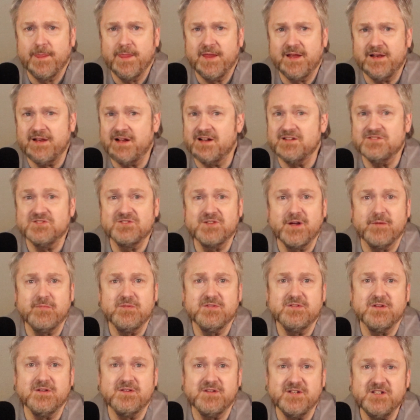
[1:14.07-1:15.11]
and I
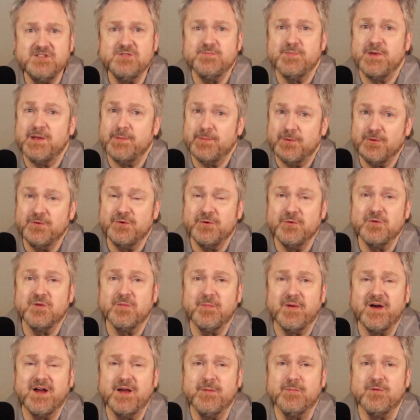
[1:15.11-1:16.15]
discovered that these people knew the
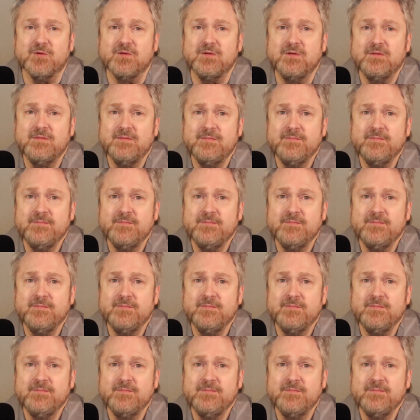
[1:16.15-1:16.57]
Bible.